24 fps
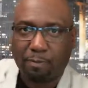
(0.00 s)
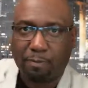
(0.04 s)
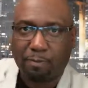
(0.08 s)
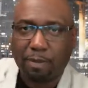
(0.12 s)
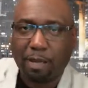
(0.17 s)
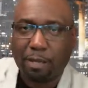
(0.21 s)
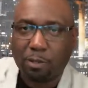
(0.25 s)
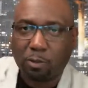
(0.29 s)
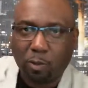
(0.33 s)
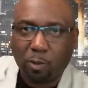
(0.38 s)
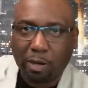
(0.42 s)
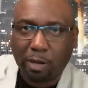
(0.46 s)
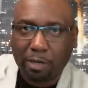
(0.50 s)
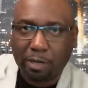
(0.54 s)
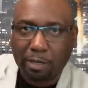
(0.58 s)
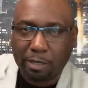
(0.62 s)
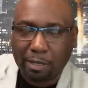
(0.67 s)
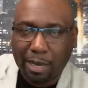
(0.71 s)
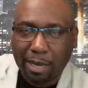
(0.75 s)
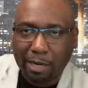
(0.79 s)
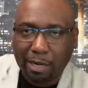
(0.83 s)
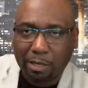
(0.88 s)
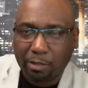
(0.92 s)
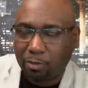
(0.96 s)
That's what
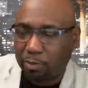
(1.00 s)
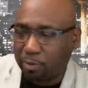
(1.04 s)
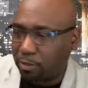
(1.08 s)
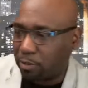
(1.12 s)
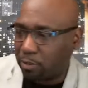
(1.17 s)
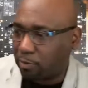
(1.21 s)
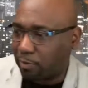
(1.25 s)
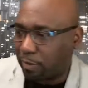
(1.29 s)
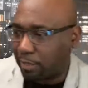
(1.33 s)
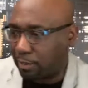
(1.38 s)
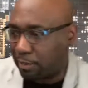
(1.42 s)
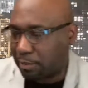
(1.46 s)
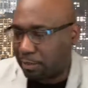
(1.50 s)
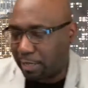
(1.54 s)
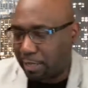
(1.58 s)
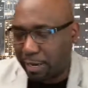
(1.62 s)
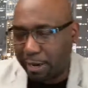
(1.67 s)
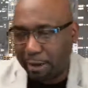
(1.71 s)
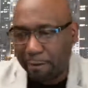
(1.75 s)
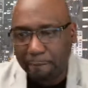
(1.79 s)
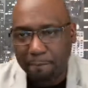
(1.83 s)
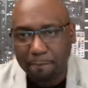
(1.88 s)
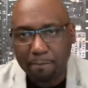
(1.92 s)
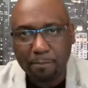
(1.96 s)
they're actually trying to say.
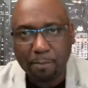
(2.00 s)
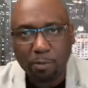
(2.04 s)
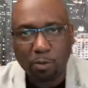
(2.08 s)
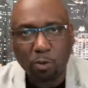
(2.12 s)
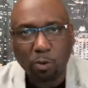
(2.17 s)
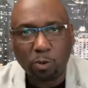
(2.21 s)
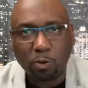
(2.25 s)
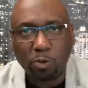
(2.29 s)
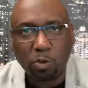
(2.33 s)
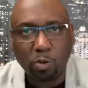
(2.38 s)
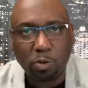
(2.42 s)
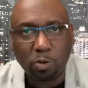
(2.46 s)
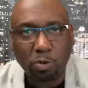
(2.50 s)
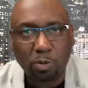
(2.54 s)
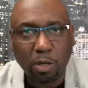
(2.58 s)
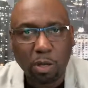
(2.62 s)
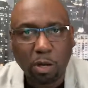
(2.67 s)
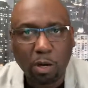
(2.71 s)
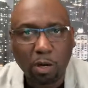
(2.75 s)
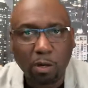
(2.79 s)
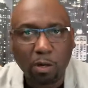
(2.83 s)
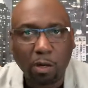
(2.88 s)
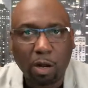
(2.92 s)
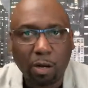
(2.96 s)
Don't use
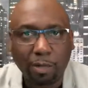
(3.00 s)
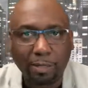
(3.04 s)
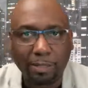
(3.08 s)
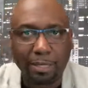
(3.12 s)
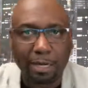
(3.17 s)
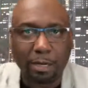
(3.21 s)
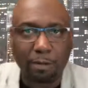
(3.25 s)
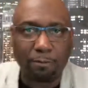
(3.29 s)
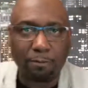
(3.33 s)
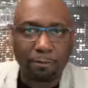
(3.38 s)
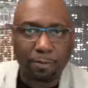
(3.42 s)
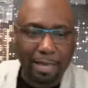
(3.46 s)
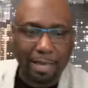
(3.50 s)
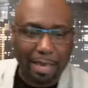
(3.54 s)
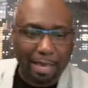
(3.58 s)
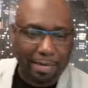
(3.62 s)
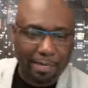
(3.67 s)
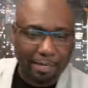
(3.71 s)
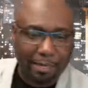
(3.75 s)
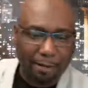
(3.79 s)
lockdown for that.